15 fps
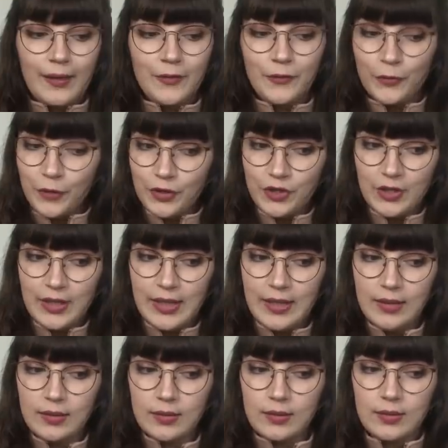And
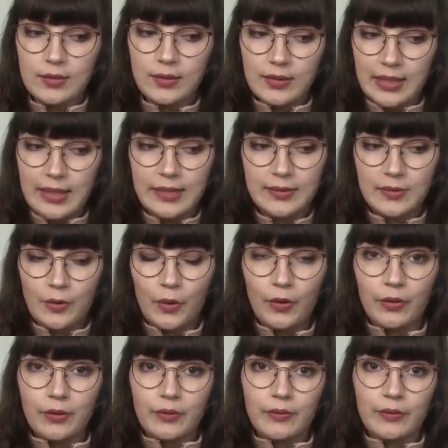unfortunately, Sundae is
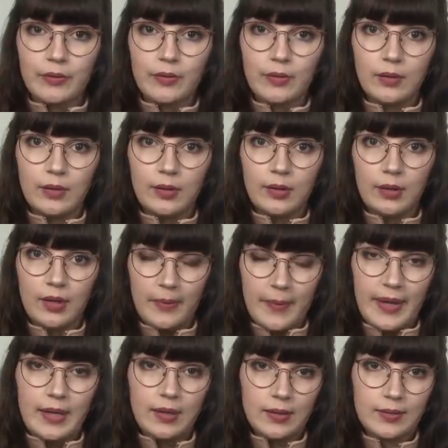not gonna
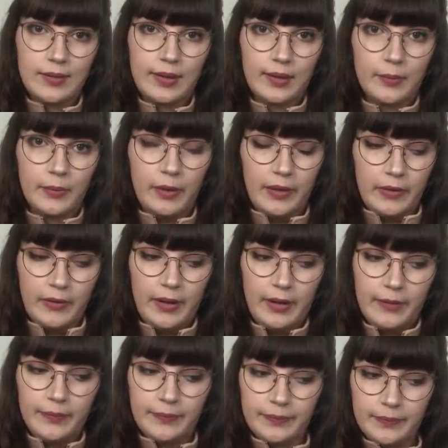make his second
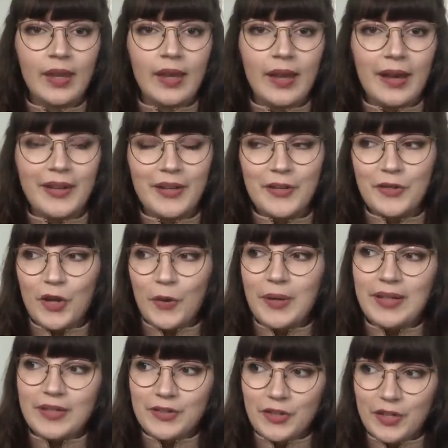birthday. And I
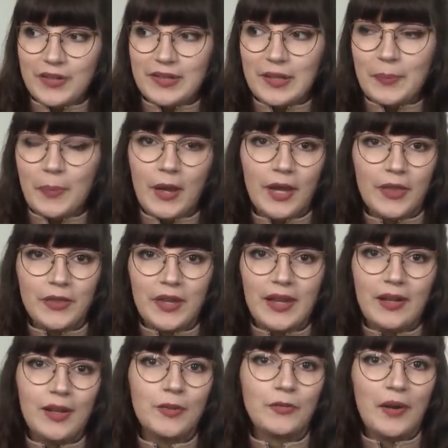know it's just a
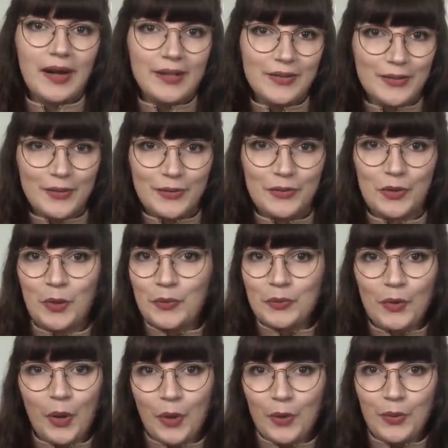birthday, like rats
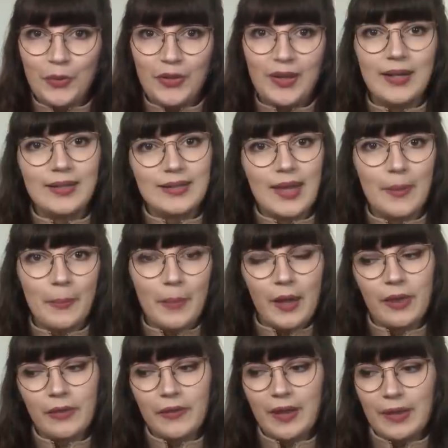don't know that it's their
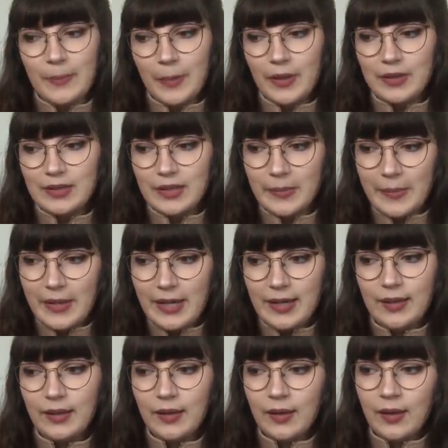birthday, but to
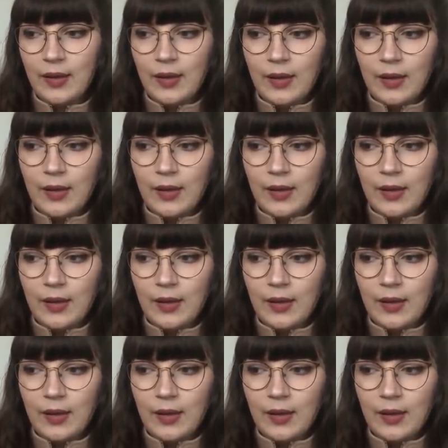me,